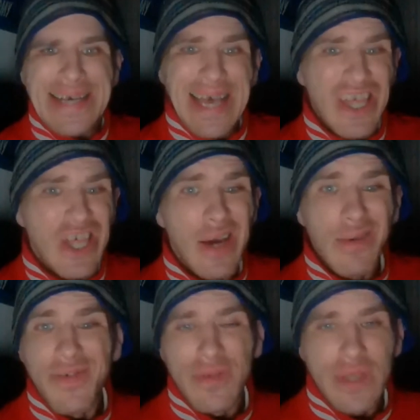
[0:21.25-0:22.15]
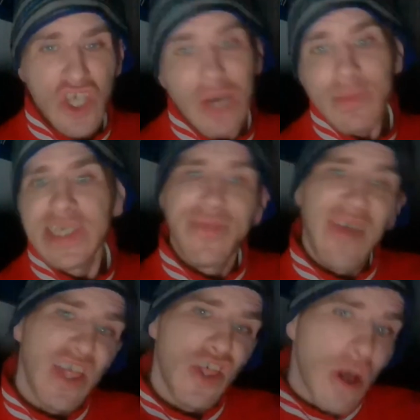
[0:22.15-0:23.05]
And Chelsea
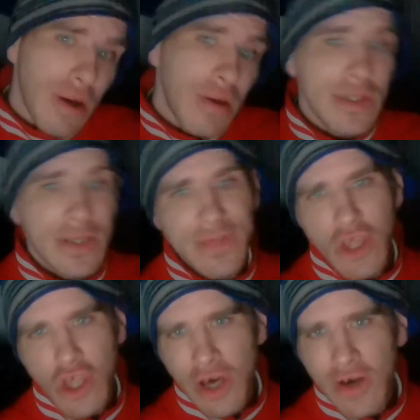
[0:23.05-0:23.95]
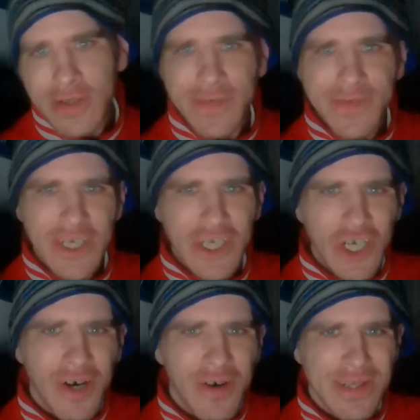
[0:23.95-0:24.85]
had chance of the chance of the
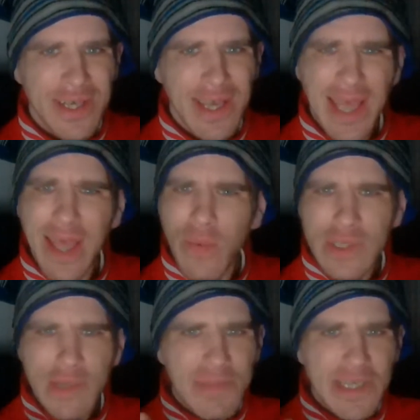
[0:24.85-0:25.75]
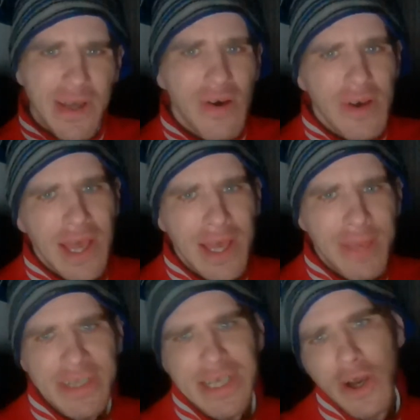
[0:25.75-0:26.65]
chance. It was a bizarre
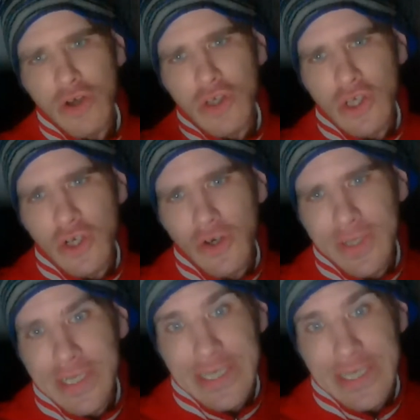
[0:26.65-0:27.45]
game until Oscar got the